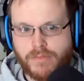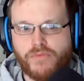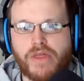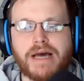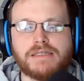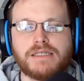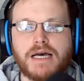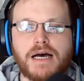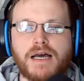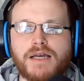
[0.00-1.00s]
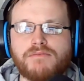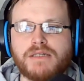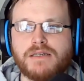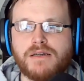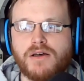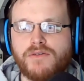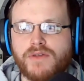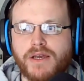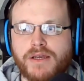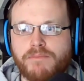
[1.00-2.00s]
that time, didn't know if
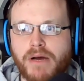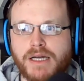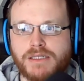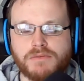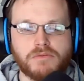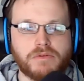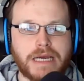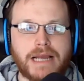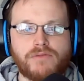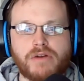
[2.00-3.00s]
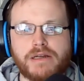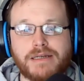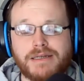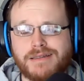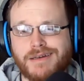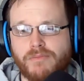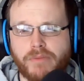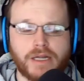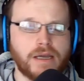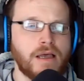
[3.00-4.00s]
he possibly re-aggravated anything.
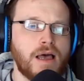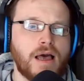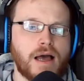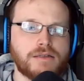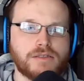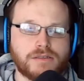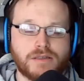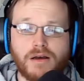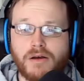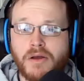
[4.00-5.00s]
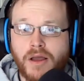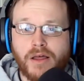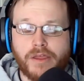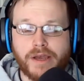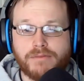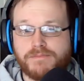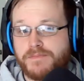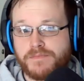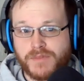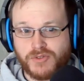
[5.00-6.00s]
But I just saw that
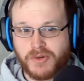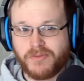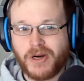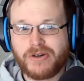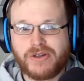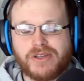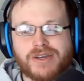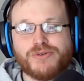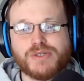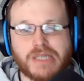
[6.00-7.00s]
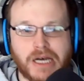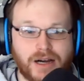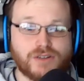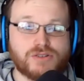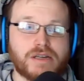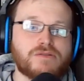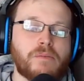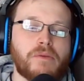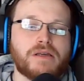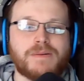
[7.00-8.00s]
Jordan Martinuk, who was Andre's
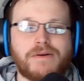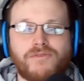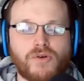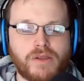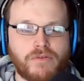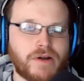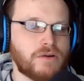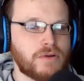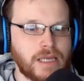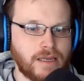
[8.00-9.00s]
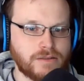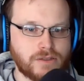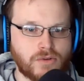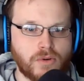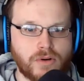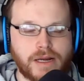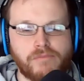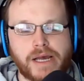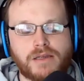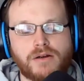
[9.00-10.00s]
replacement for the final Canes corner at
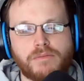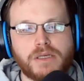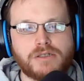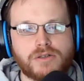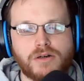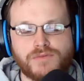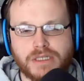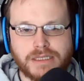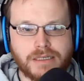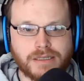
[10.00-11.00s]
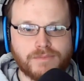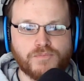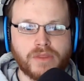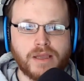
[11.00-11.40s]
Backyard Bistro of the season,